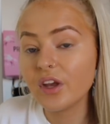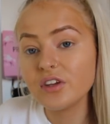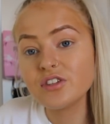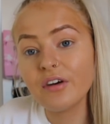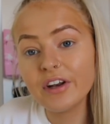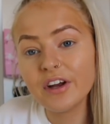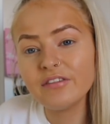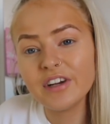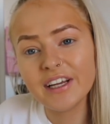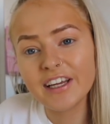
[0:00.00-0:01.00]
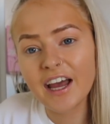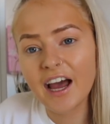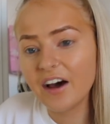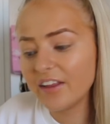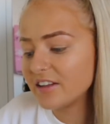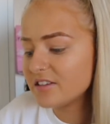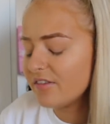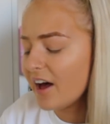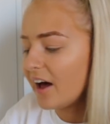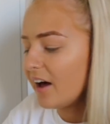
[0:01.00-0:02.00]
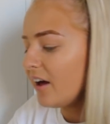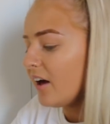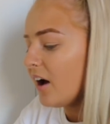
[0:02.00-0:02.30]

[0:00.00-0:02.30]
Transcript: So I don't really get how that's fair.